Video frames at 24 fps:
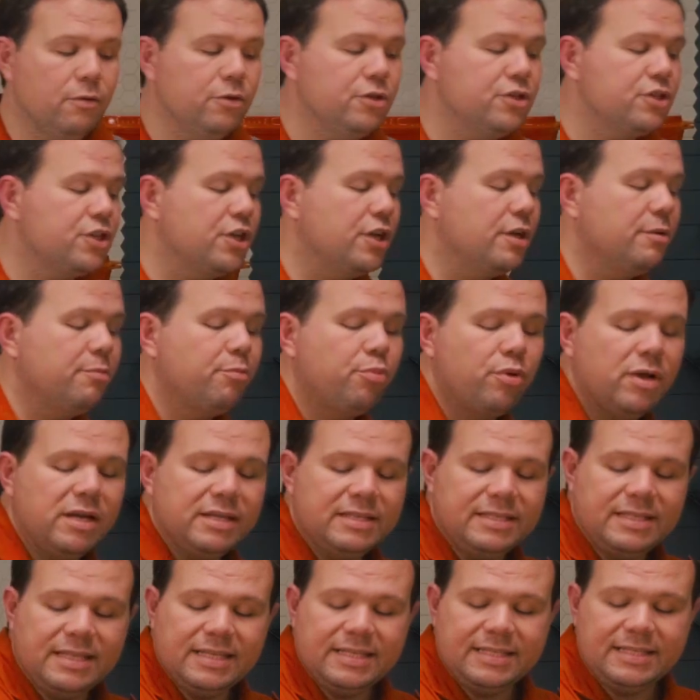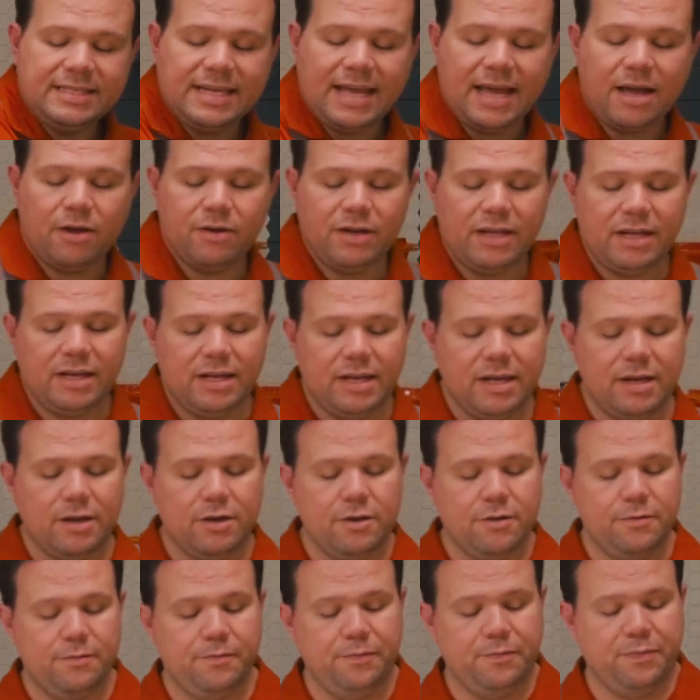we're just gonna press this down in
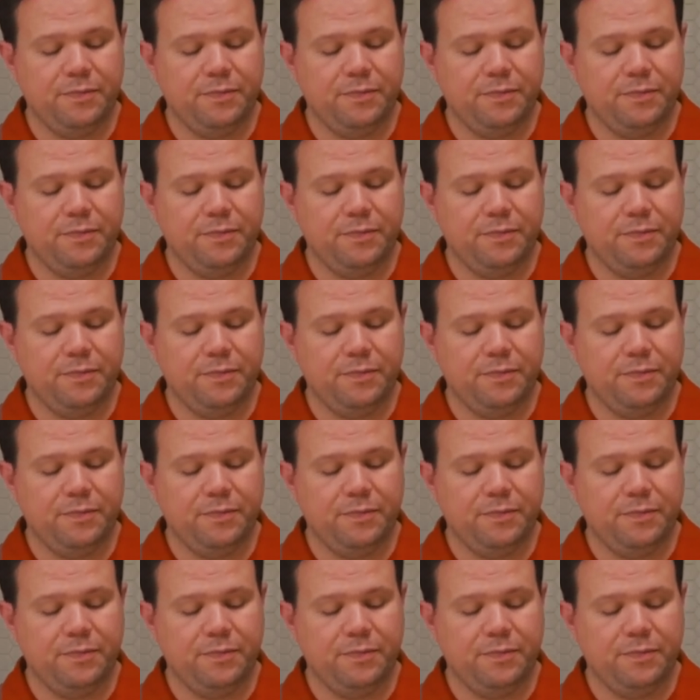here.